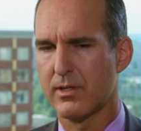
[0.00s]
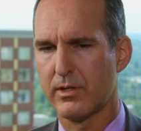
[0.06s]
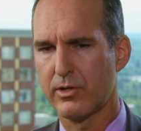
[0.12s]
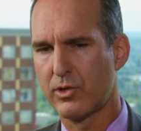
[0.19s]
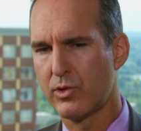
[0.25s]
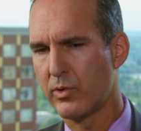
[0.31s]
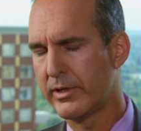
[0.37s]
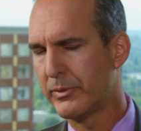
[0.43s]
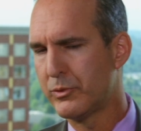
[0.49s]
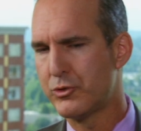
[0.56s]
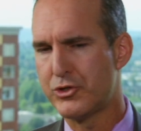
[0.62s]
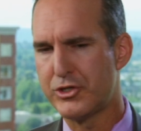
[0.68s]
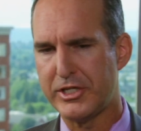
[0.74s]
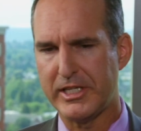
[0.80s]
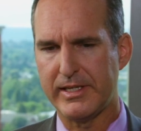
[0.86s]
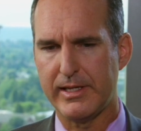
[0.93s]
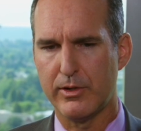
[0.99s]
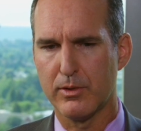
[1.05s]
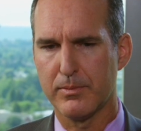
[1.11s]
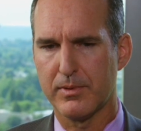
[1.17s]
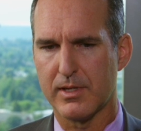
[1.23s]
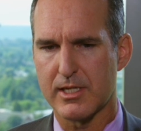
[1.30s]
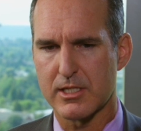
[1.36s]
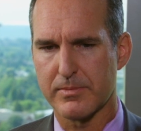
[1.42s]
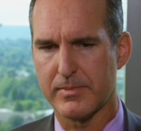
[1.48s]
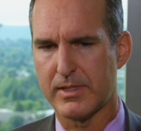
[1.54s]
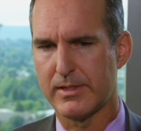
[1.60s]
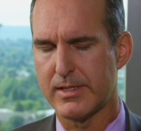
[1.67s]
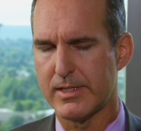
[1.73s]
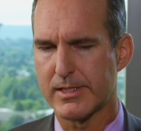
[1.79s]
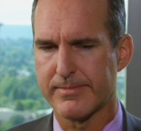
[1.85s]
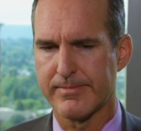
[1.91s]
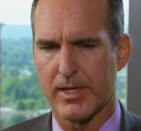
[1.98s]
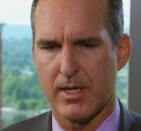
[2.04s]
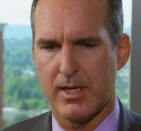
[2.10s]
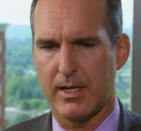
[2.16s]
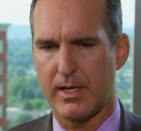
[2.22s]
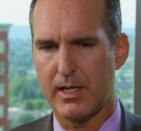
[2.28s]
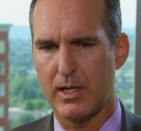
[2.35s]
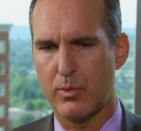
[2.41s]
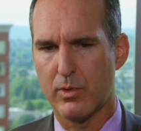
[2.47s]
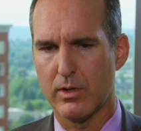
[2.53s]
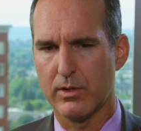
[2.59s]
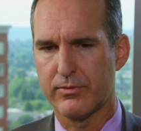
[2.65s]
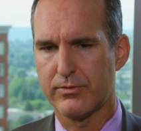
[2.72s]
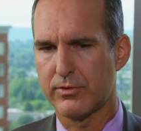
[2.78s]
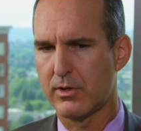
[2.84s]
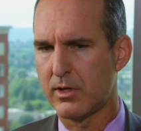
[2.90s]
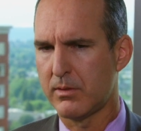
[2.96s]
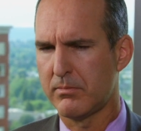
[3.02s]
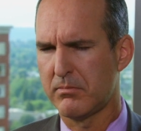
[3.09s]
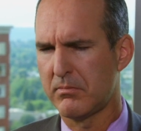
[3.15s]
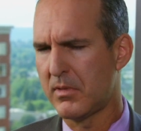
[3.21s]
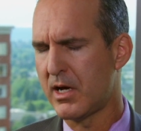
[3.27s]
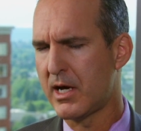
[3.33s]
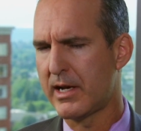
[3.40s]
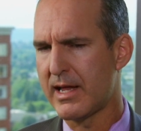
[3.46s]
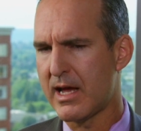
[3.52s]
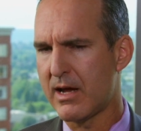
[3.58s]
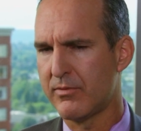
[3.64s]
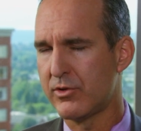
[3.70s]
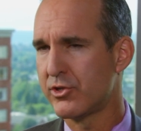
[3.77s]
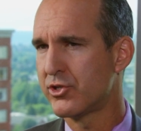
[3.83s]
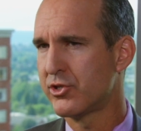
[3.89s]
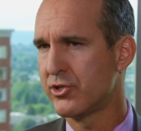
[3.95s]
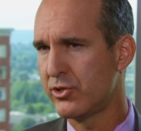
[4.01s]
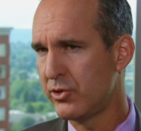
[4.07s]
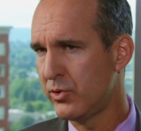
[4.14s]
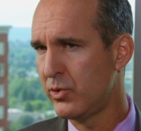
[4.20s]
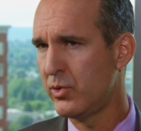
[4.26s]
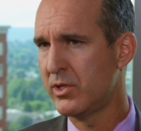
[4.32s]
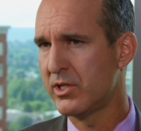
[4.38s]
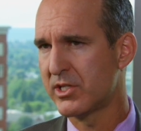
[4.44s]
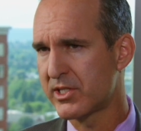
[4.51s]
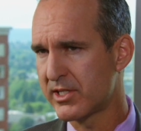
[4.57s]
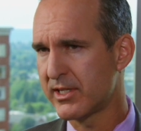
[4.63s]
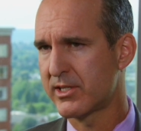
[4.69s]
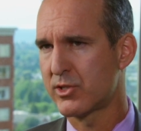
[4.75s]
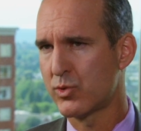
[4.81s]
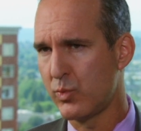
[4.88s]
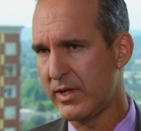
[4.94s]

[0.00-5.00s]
undergoing a routine knee replacement is anywhere from, on average, two to six